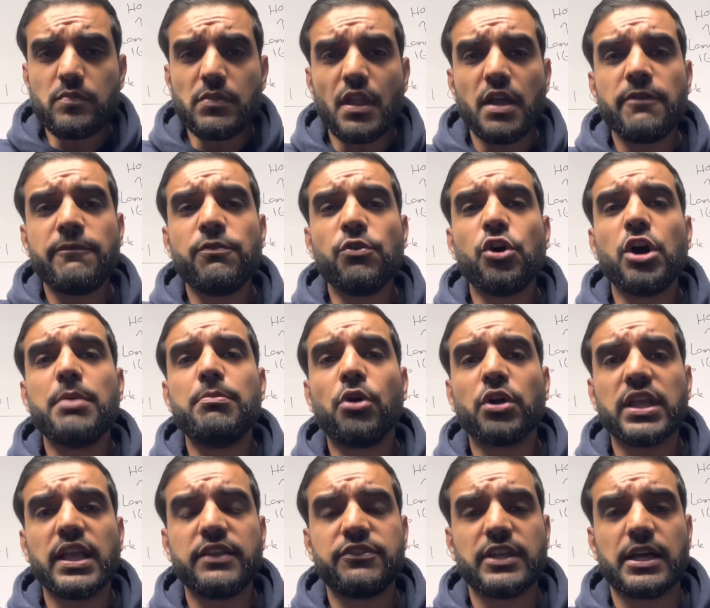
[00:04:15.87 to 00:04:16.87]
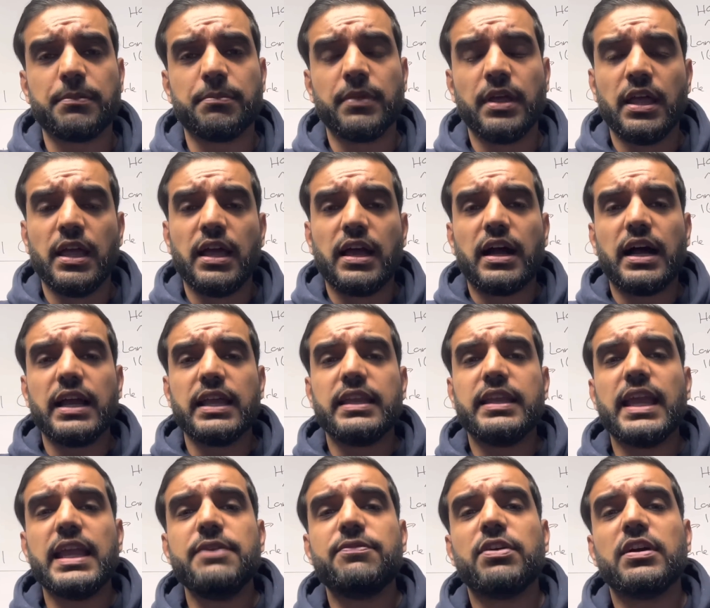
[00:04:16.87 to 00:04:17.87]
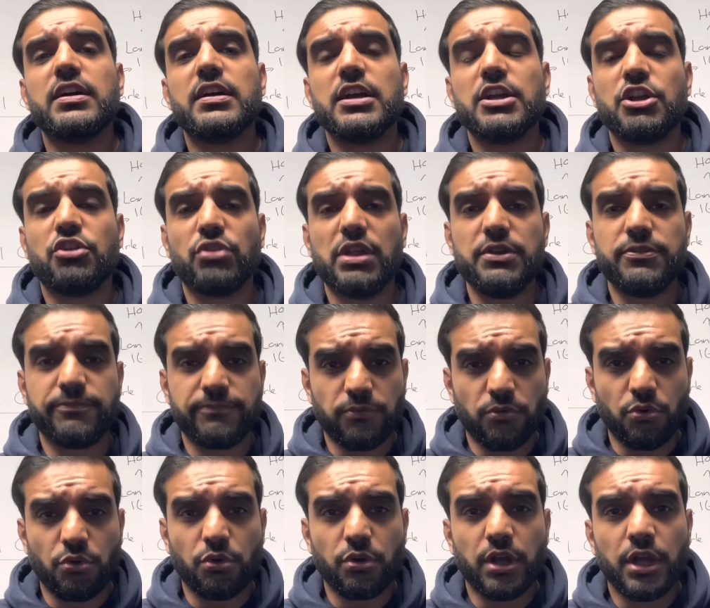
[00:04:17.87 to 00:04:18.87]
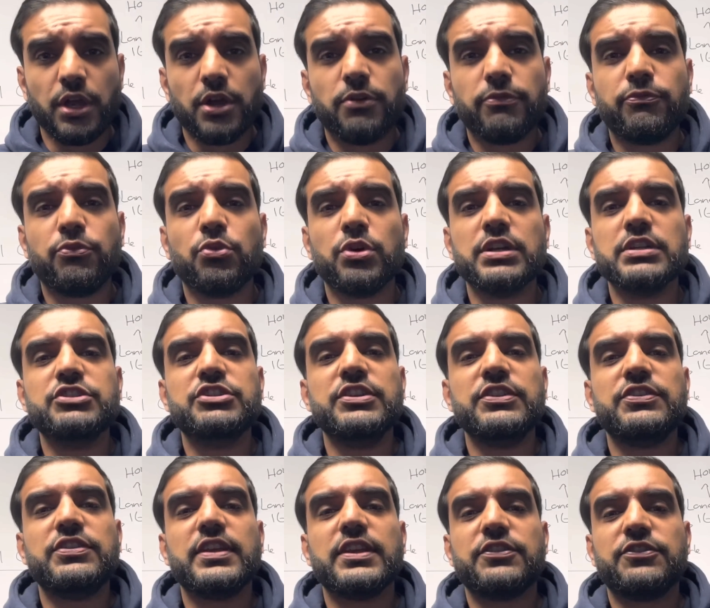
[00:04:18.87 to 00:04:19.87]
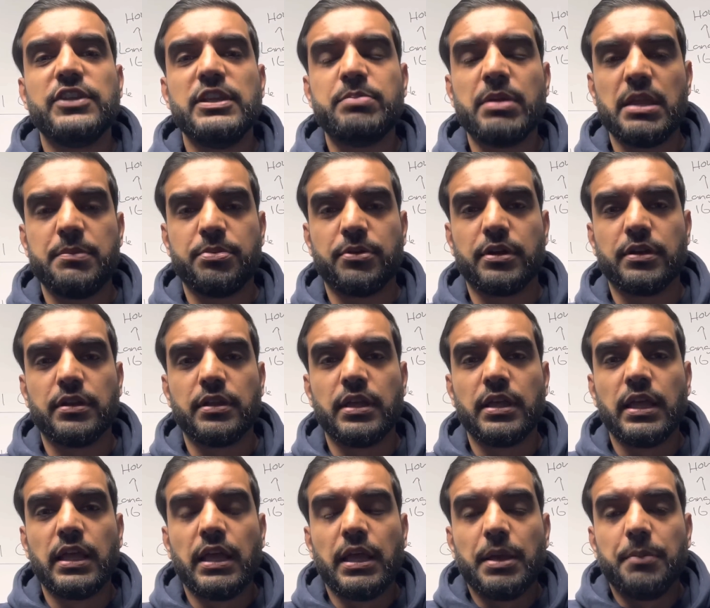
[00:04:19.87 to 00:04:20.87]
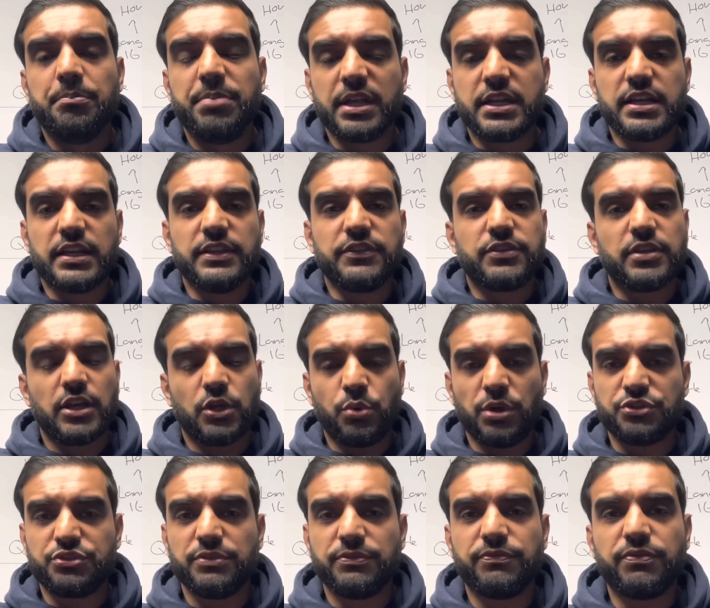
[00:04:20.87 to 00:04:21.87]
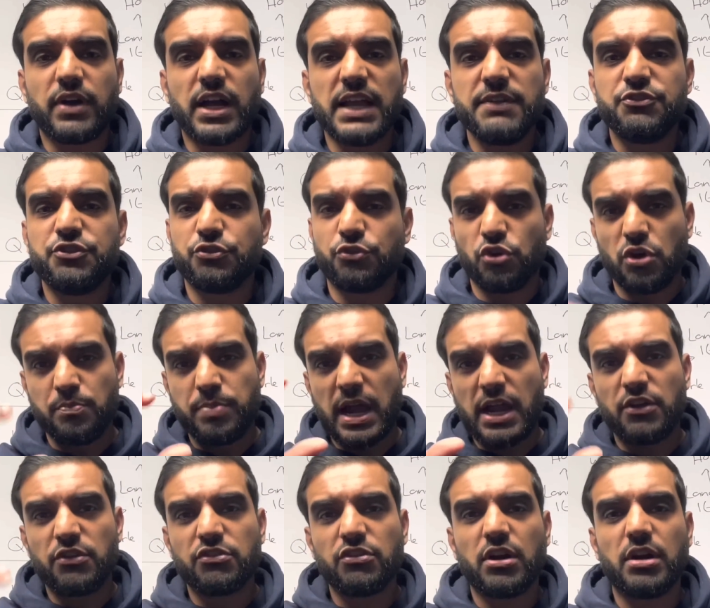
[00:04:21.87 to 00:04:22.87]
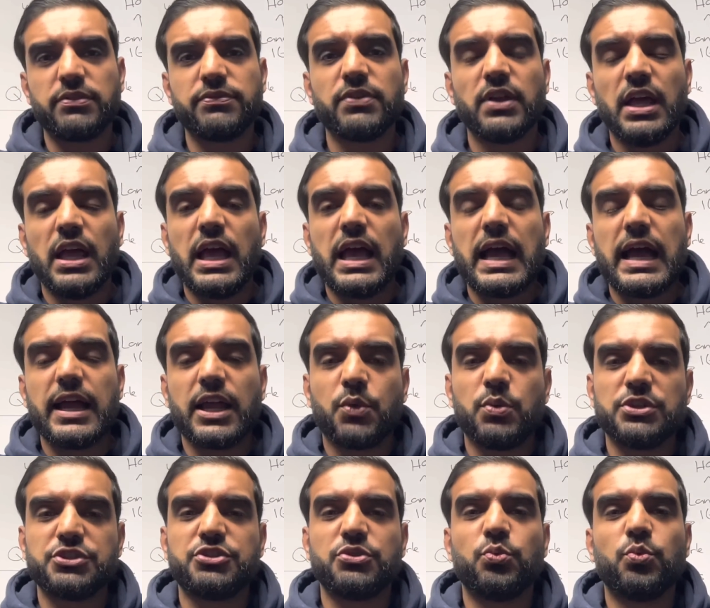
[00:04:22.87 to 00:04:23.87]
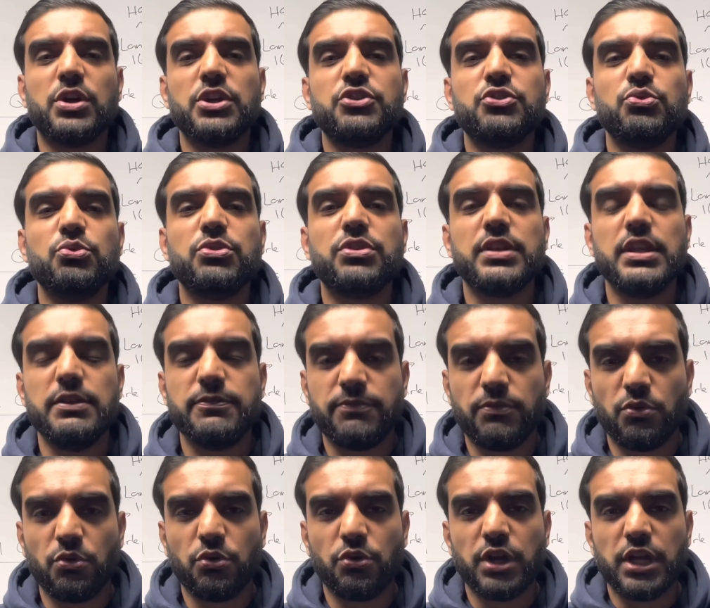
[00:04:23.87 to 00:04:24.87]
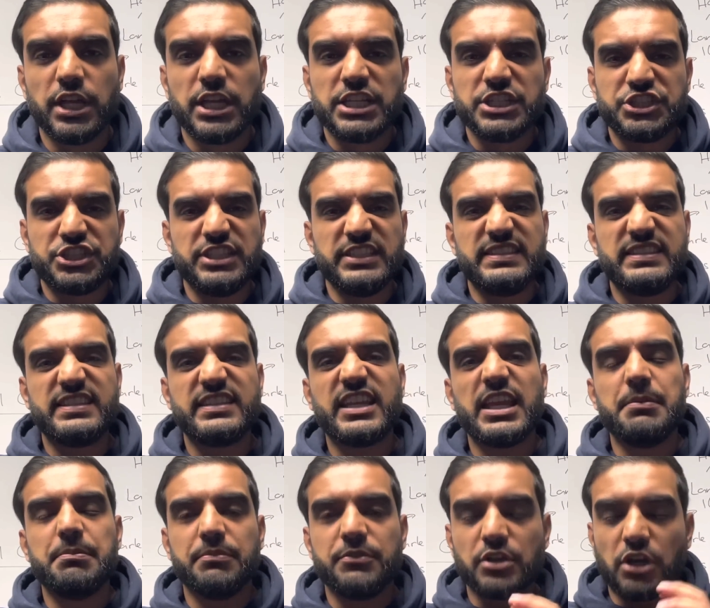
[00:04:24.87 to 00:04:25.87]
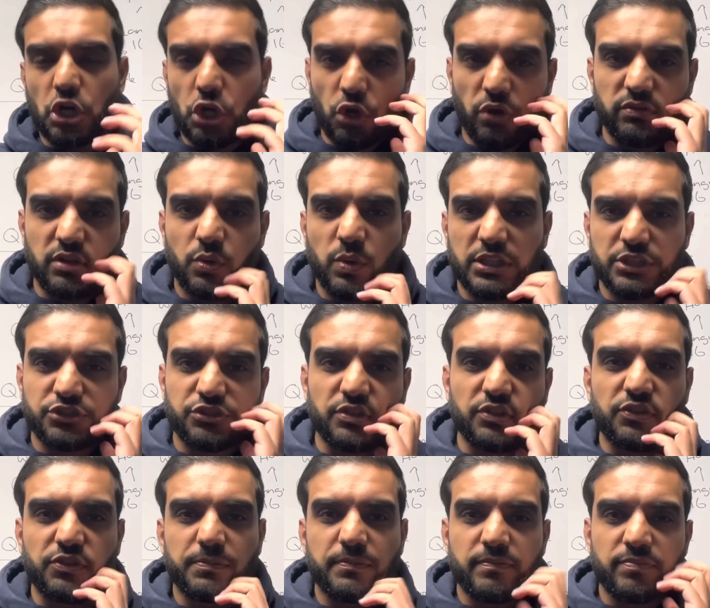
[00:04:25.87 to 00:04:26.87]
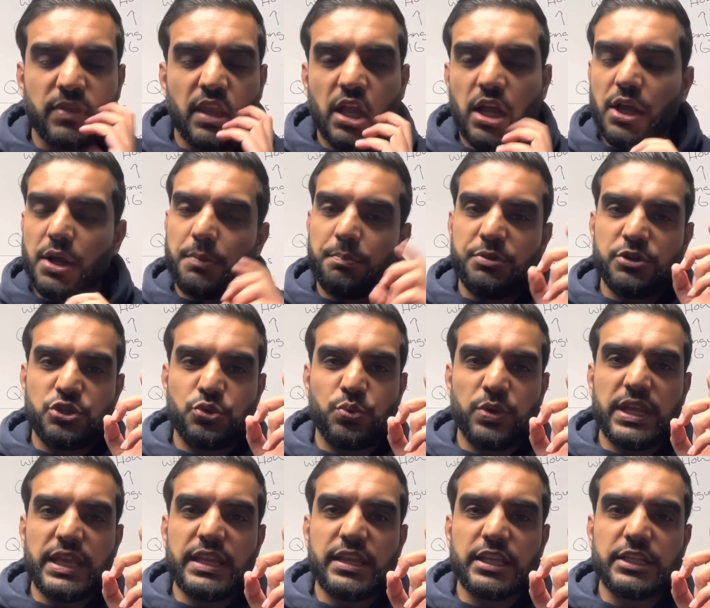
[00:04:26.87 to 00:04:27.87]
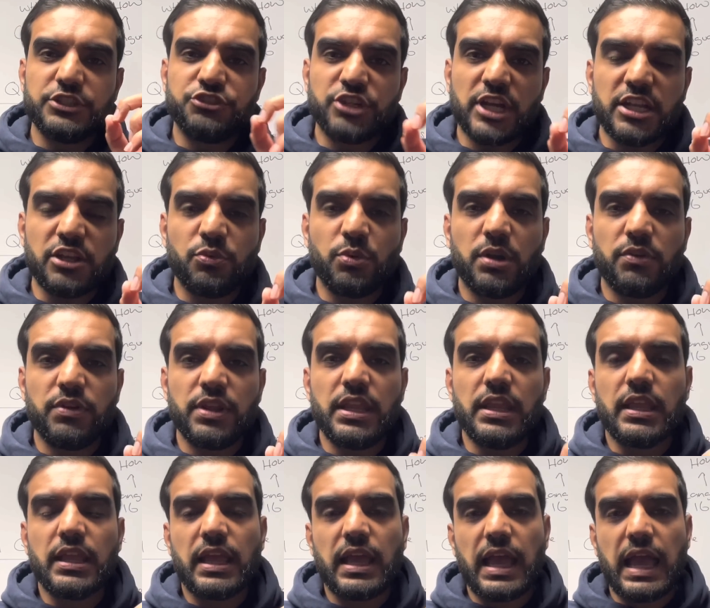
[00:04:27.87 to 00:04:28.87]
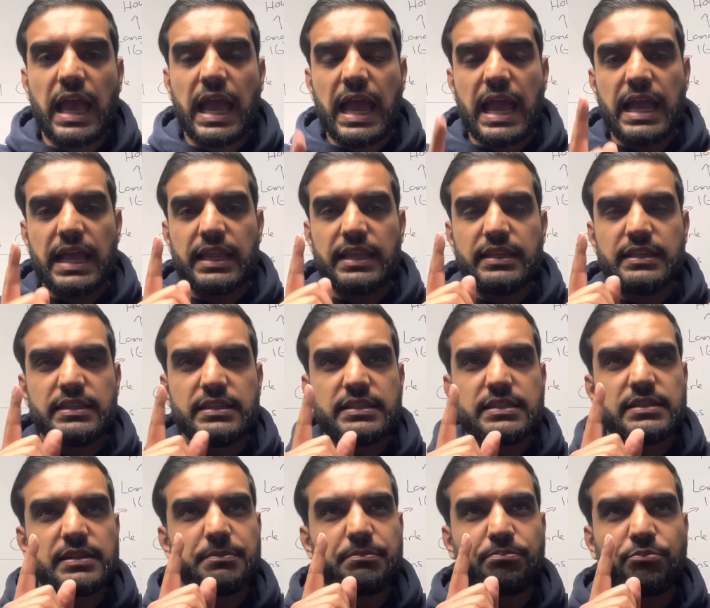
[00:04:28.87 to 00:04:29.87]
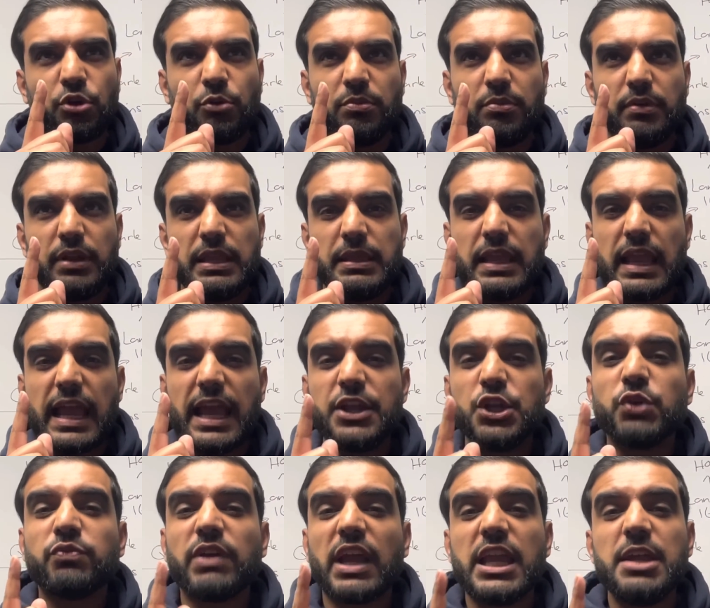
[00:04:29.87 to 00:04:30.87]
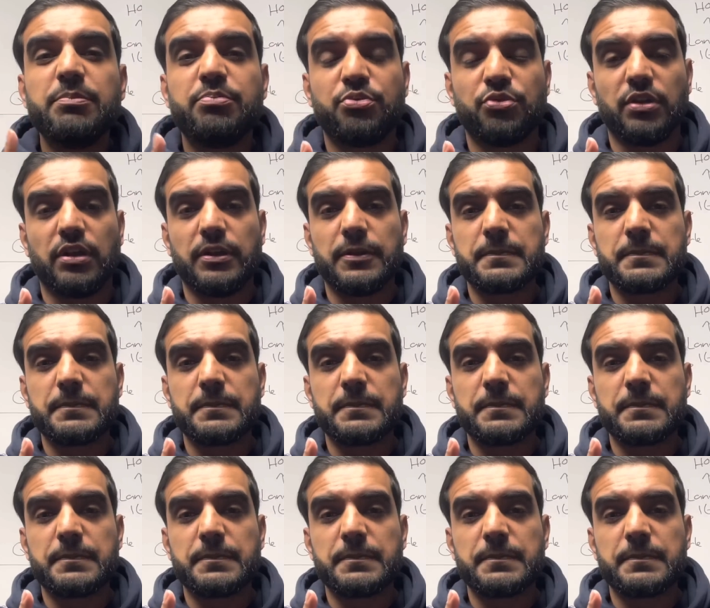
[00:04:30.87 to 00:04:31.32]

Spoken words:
for her mock exam, I gave her a grade 4 for her GCSE paper. Because her question 5, she wrote a paragraph, and question 1, 2, 3, 4, she skimmed a lot of the questions. Between January and probably end of April,